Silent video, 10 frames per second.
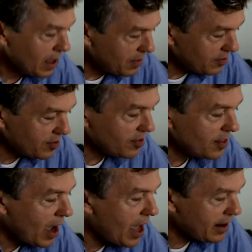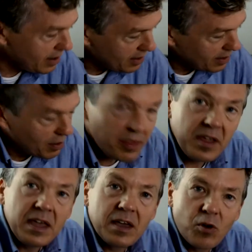And this is not
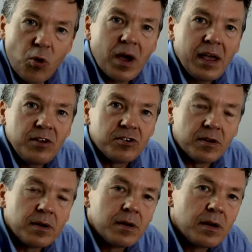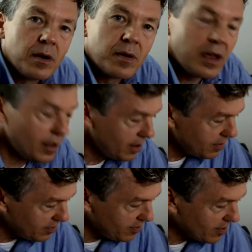the equation, okay?
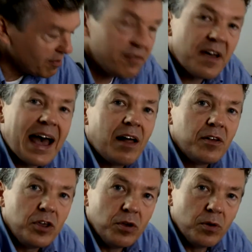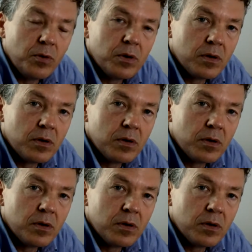This is a value,